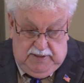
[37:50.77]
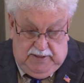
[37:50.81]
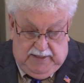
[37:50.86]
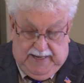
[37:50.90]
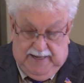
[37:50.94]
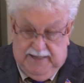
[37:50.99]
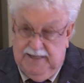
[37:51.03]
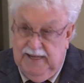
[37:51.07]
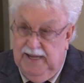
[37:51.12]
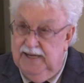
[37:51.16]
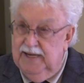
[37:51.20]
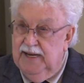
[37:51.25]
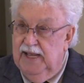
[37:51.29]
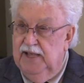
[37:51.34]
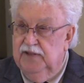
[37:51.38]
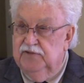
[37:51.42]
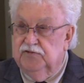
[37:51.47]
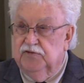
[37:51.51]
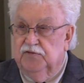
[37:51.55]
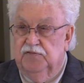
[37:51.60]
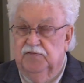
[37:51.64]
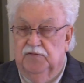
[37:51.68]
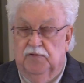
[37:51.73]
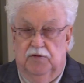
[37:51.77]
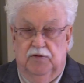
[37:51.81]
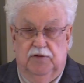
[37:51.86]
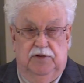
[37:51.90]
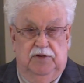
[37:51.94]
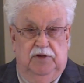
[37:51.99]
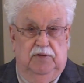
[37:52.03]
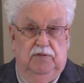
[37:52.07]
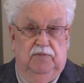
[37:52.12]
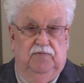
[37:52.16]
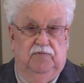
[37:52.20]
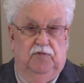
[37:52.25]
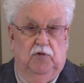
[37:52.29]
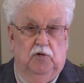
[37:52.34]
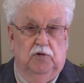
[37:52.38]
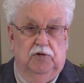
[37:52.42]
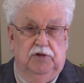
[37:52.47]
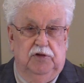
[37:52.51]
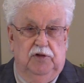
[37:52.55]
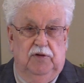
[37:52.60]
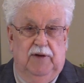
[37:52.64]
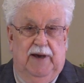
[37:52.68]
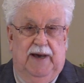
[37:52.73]
I can't answer for you for
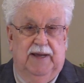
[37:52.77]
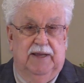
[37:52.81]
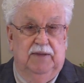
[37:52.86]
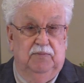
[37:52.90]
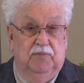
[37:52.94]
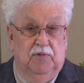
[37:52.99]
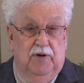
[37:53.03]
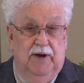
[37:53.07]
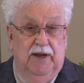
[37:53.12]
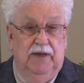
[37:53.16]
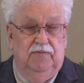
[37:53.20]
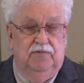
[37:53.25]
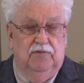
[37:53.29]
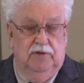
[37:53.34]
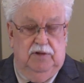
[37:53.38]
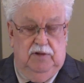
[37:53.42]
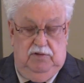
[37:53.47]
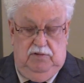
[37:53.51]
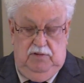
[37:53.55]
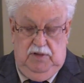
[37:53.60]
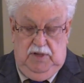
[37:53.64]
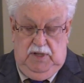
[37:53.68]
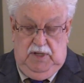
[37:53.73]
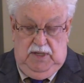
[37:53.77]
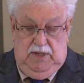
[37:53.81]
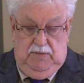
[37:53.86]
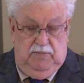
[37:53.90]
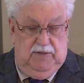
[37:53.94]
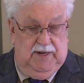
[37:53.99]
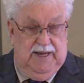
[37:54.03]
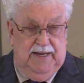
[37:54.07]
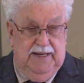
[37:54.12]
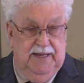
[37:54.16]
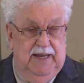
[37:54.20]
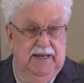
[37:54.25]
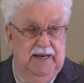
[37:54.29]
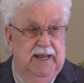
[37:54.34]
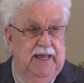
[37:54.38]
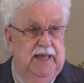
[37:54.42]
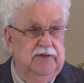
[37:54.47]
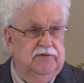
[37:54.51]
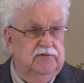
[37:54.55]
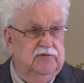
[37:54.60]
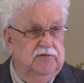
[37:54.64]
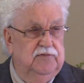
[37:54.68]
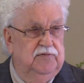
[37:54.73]
you. I can pray for you, but I can't
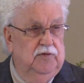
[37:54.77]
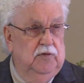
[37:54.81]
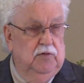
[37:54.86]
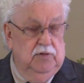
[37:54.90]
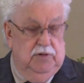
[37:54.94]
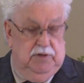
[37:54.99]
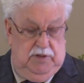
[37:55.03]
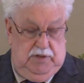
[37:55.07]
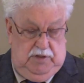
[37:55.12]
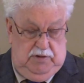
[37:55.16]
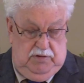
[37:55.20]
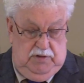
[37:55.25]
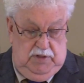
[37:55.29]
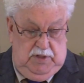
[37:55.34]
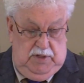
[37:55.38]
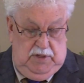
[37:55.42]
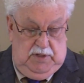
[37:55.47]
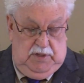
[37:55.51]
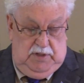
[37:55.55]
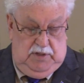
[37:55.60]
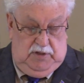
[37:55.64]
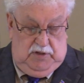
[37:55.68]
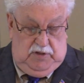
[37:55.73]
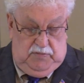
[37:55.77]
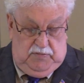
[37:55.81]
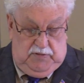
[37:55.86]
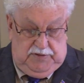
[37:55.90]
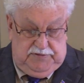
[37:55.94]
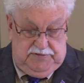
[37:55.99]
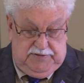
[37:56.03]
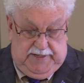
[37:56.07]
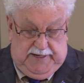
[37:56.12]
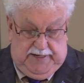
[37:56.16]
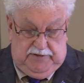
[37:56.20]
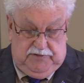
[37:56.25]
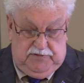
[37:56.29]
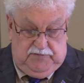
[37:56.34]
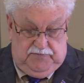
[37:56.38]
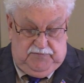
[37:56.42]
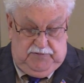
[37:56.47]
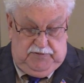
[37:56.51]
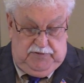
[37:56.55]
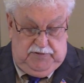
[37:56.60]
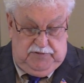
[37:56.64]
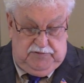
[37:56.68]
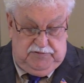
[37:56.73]
answer for you. You must answer
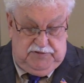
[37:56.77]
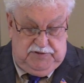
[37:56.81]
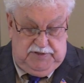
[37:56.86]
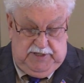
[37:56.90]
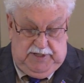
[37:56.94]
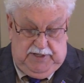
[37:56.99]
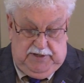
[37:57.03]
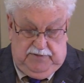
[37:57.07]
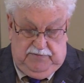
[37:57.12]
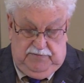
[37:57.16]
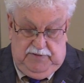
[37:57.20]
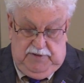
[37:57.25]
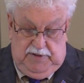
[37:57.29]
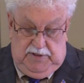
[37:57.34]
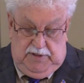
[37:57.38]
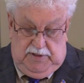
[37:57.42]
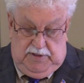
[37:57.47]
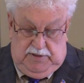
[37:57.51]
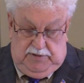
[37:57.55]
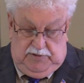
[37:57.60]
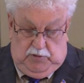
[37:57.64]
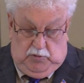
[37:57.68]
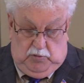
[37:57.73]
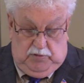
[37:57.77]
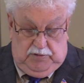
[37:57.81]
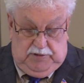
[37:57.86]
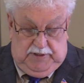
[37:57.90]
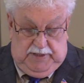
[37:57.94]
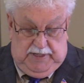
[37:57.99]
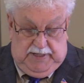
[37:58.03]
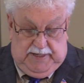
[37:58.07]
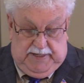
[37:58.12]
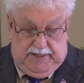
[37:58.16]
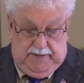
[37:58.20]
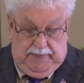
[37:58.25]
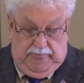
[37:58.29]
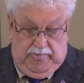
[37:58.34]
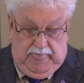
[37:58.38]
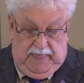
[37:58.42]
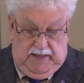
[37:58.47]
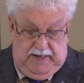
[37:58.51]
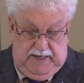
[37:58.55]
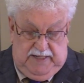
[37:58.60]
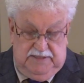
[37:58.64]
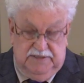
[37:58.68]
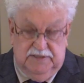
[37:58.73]
for yourself toward God.
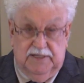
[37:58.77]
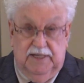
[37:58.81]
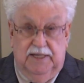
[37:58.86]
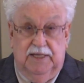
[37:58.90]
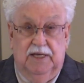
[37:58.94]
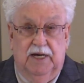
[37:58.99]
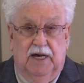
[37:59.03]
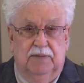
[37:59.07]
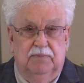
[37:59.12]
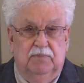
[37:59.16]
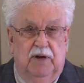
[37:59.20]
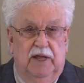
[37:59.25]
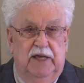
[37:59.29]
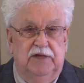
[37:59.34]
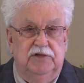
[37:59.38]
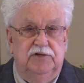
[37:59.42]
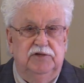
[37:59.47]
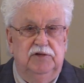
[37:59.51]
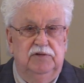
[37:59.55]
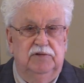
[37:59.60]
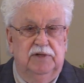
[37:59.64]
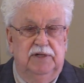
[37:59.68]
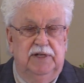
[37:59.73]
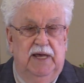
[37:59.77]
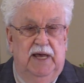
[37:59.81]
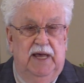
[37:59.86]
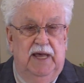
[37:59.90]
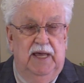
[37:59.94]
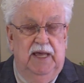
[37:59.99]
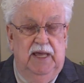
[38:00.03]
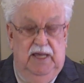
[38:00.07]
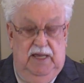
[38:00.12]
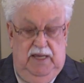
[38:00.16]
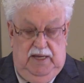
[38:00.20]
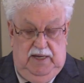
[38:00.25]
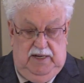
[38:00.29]
And I say, God bless you today.